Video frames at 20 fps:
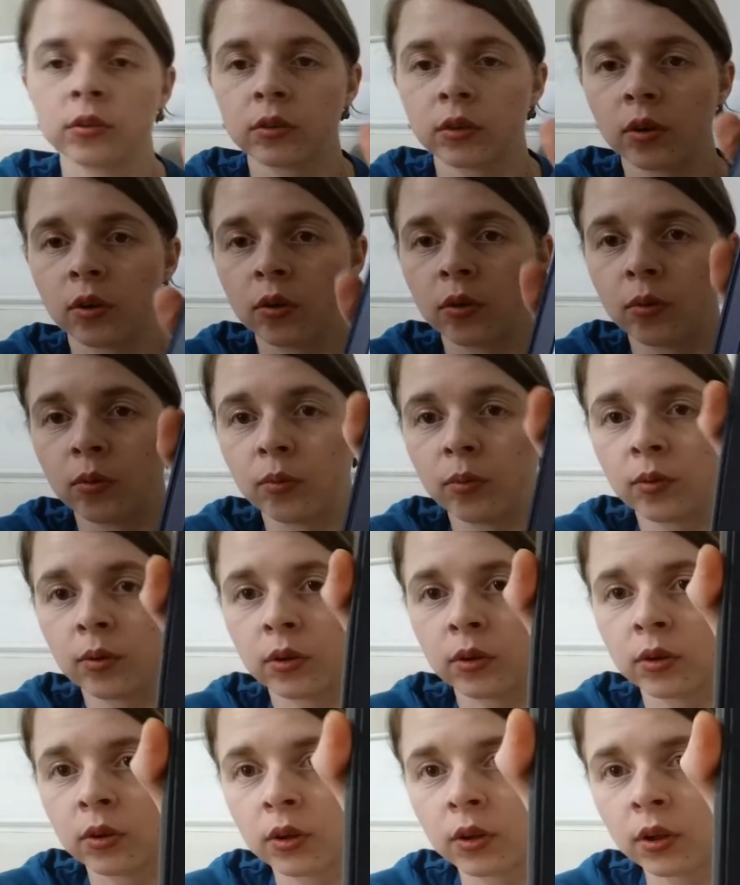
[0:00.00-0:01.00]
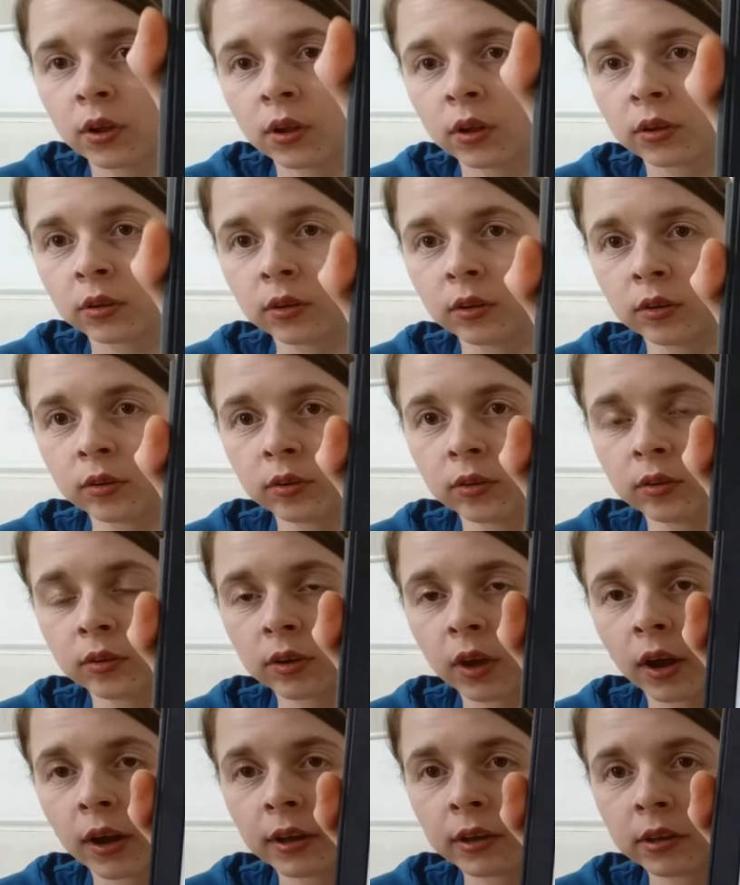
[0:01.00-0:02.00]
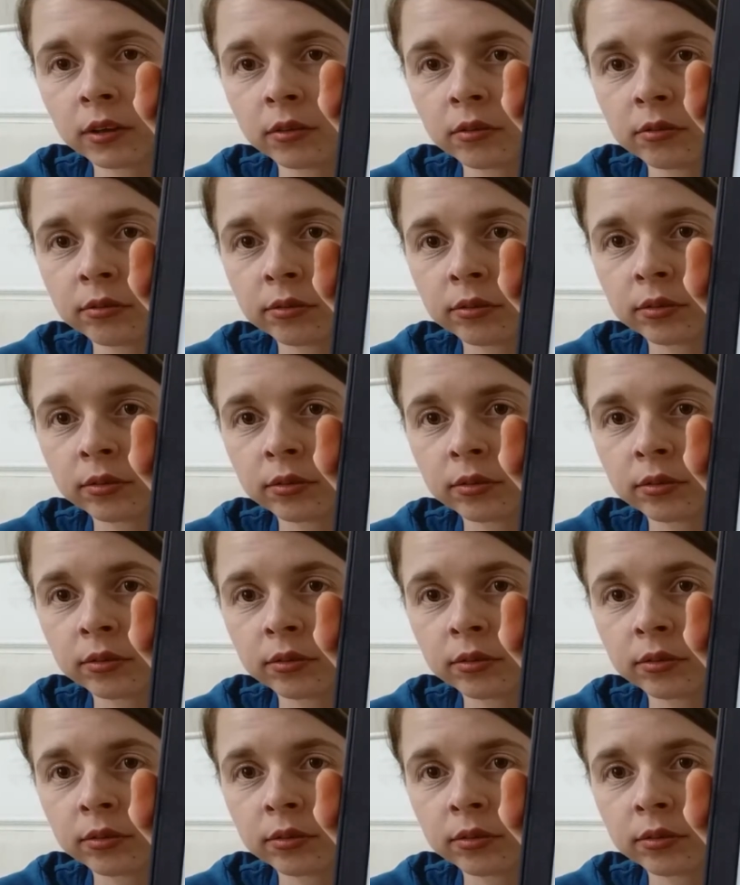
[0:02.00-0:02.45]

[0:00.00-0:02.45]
So this is kind of